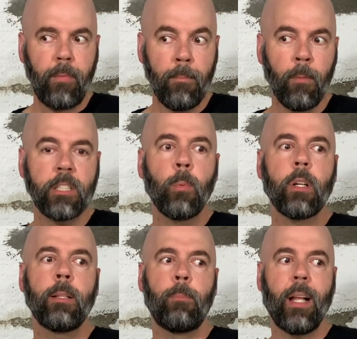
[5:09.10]
Much more
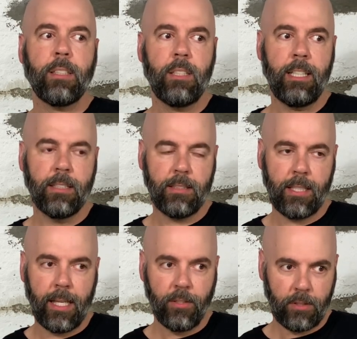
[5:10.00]
complexity in the
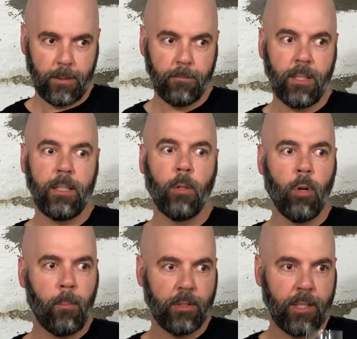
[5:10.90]
taste than the
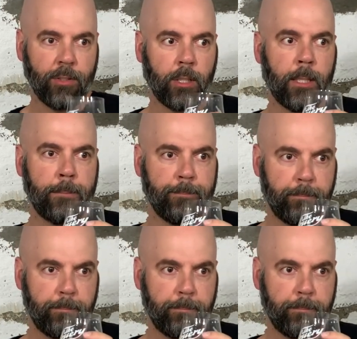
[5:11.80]
aroma, so that's good.